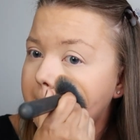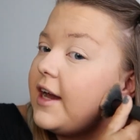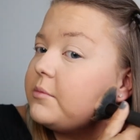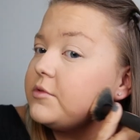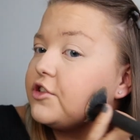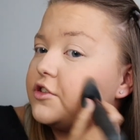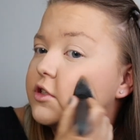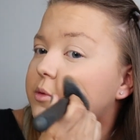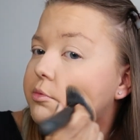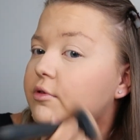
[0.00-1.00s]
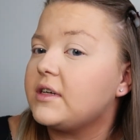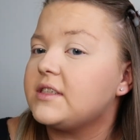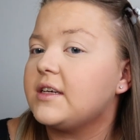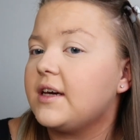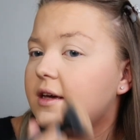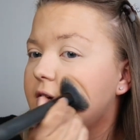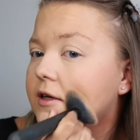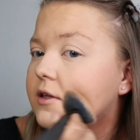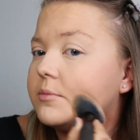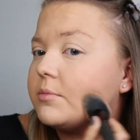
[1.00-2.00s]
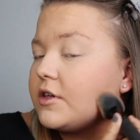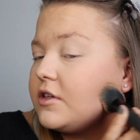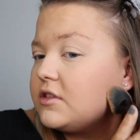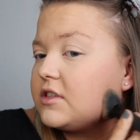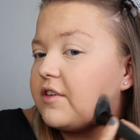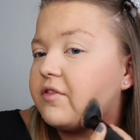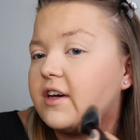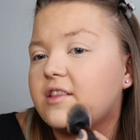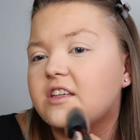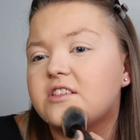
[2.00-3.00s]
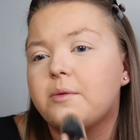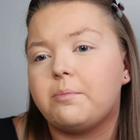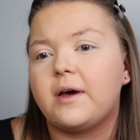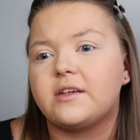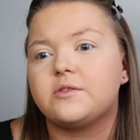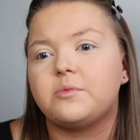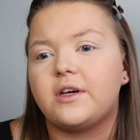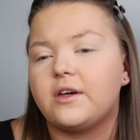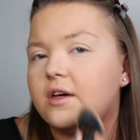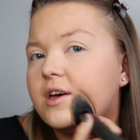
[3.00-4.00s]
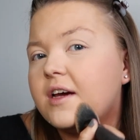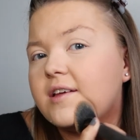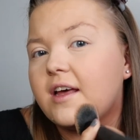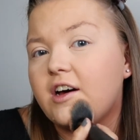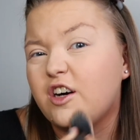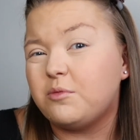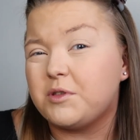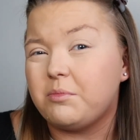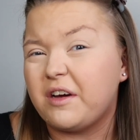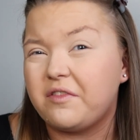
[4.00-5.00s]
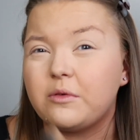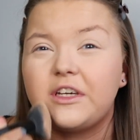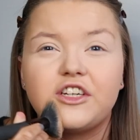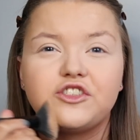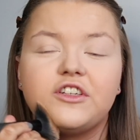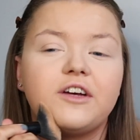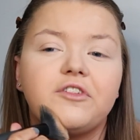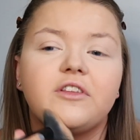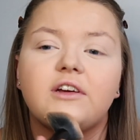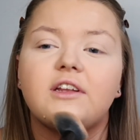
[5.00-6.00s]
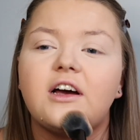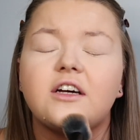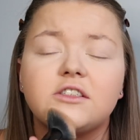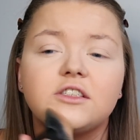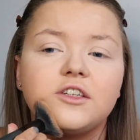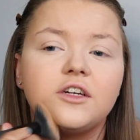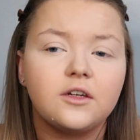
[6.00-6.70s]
I'm just pressing it in because I find that's the best way that helps my foundation and everything last.